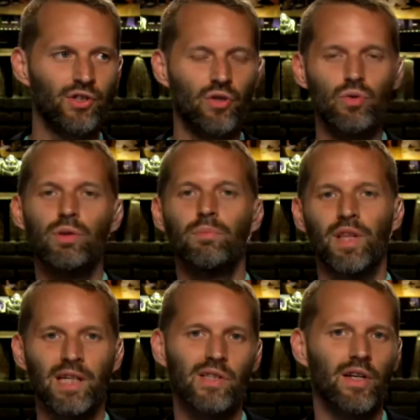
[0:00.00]
do some
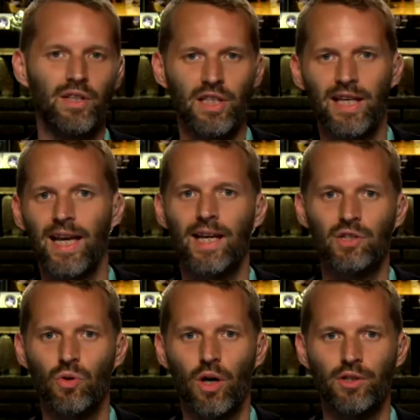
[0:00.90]
things there that you can't
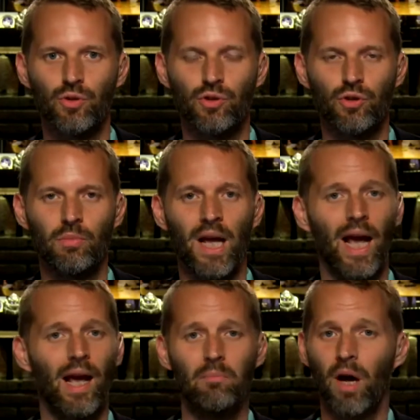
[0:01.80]
do on YouTube,
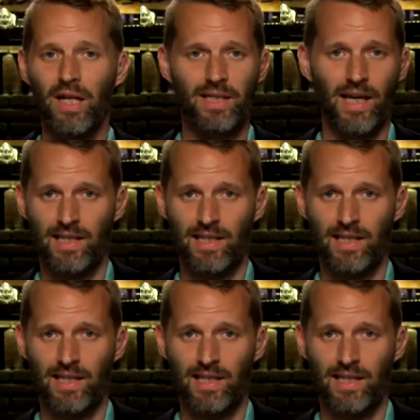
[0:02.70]
and monetize it.